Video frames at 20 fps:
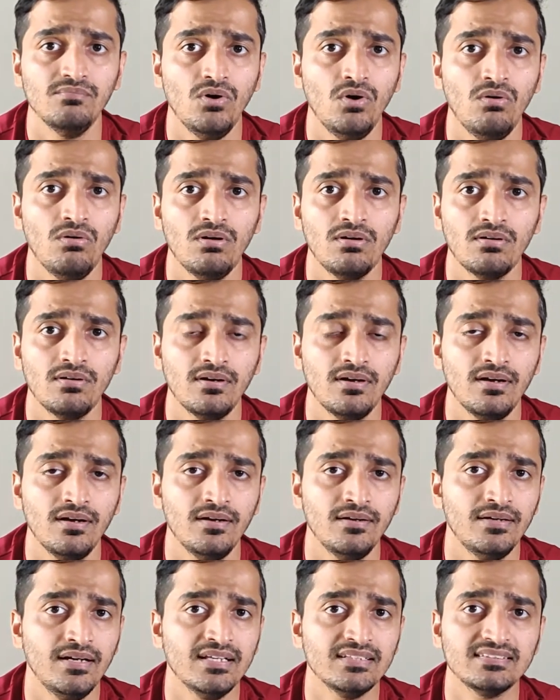
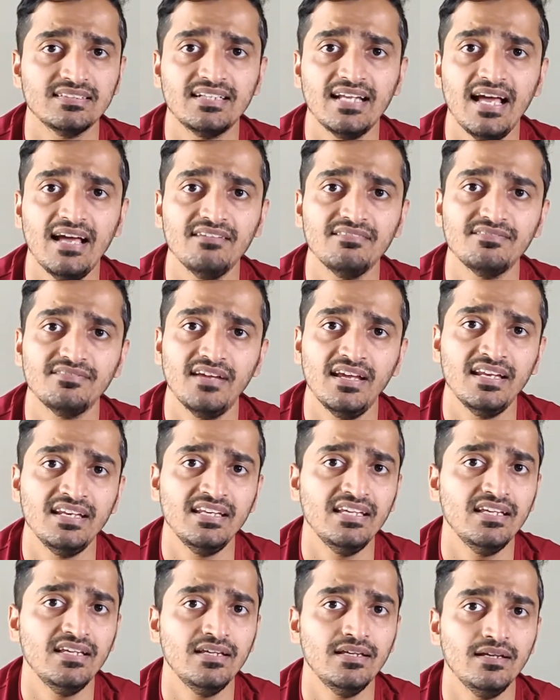or does it have
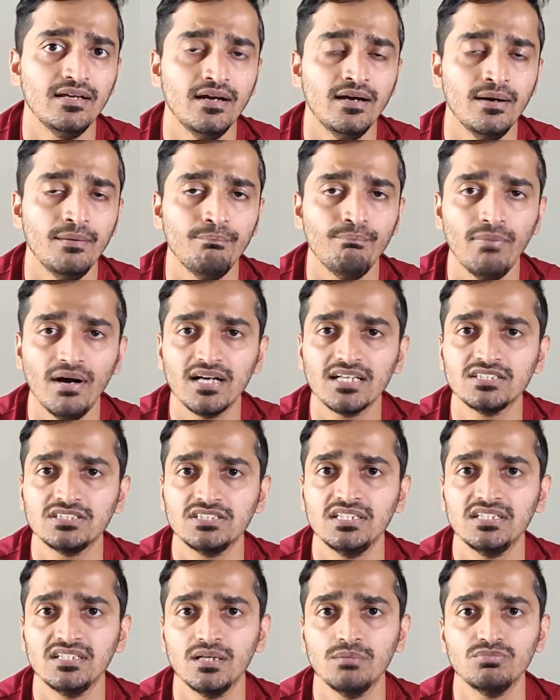any bugs
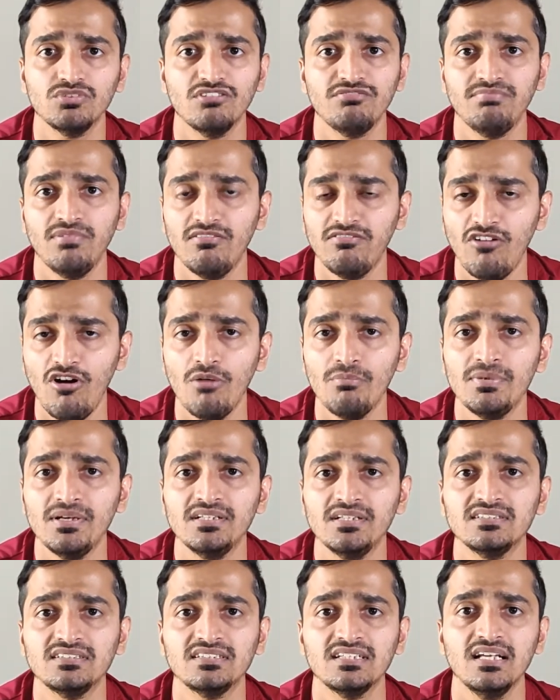in terms of
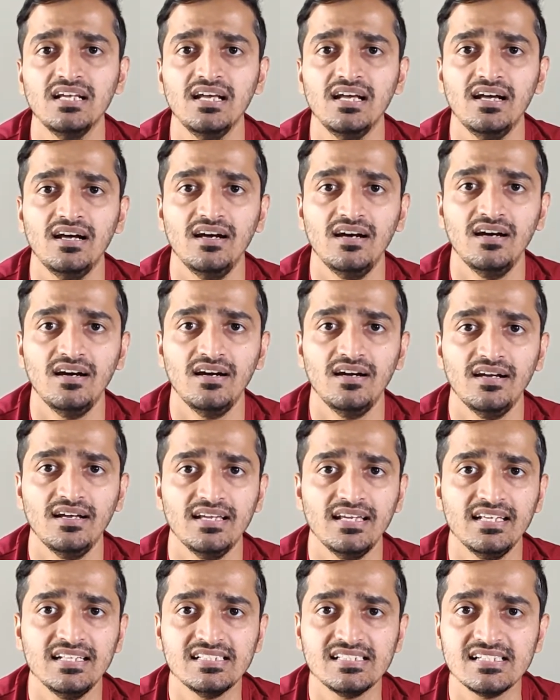performance?
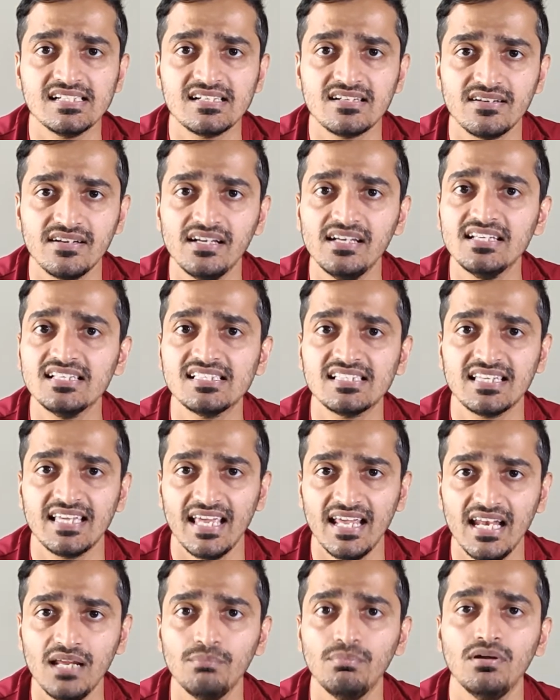Is it really
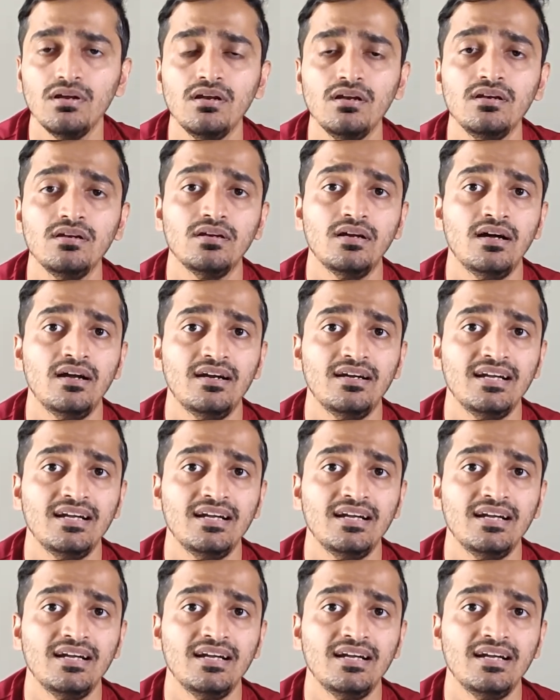scalable?